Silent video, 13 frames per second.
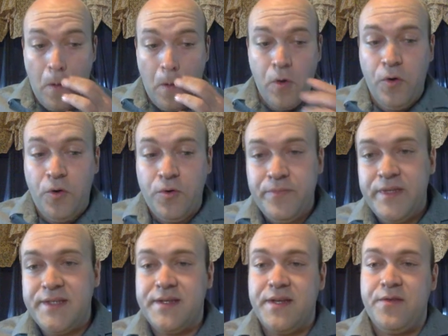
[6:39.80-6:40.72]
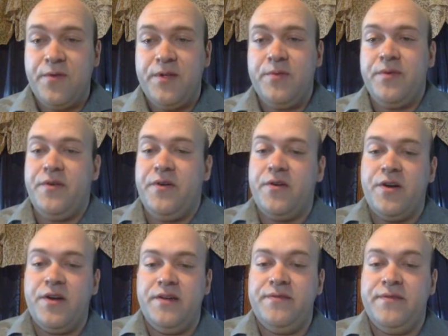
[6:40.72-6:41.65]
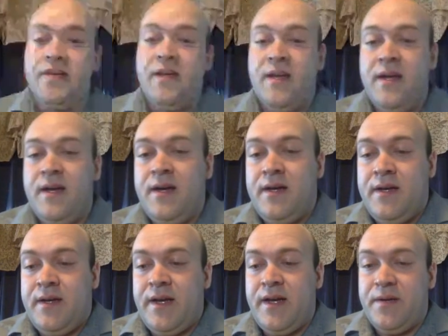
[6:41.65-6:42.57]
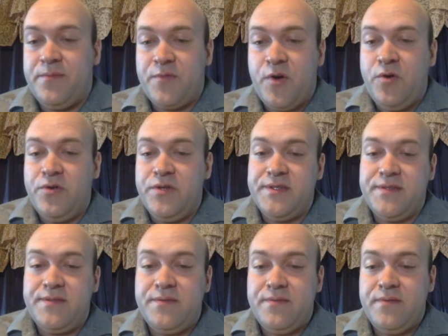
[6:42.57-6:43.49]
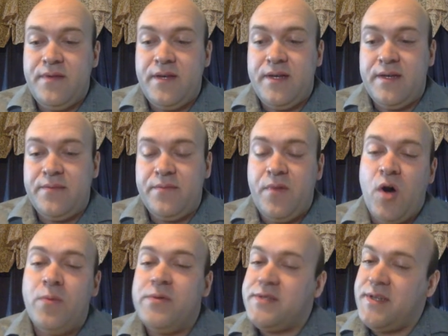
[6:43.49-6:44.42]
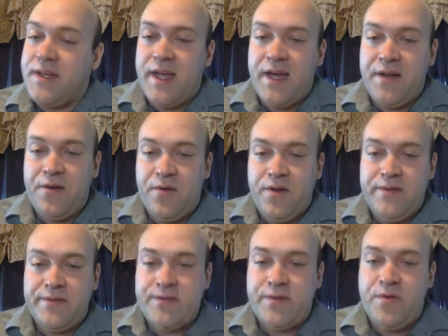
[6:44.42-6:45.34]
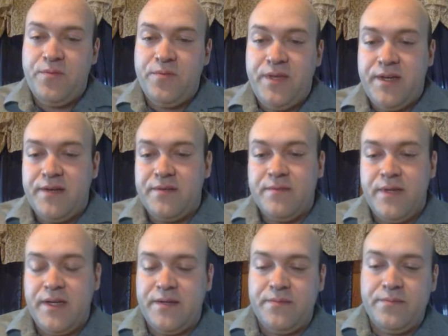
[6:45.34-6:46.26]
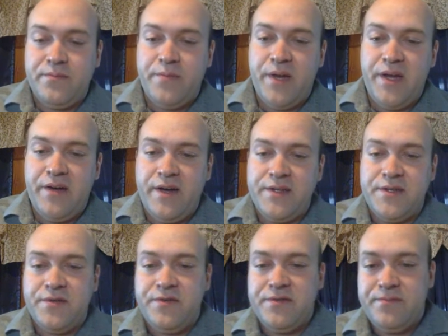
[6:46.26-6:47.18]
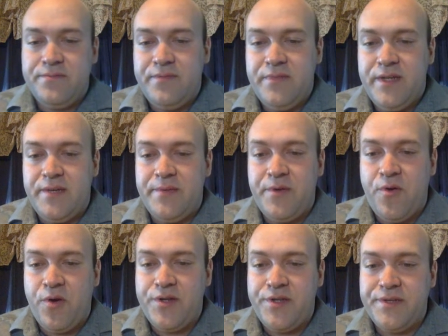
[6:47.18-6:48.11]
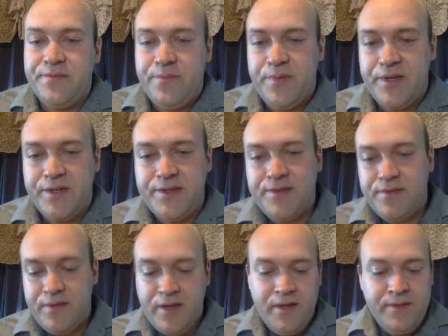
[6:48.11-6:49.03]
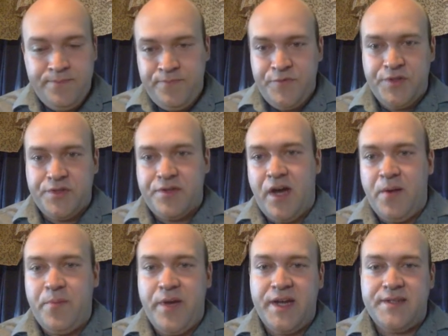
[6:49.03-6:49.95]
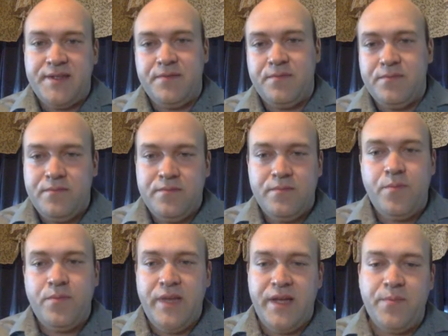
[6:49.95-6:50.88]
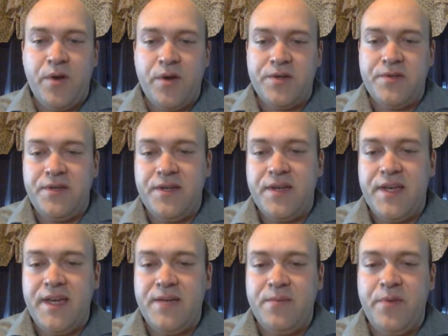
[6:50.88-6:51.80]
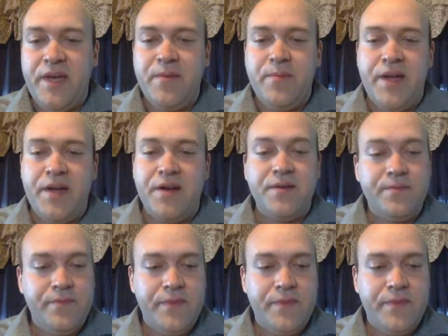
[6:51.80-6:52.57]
Coal is another one that we've all heard of. Coal is almost in a category of its own, being biological in origin, but it's just compacted and partially decayed plant matter.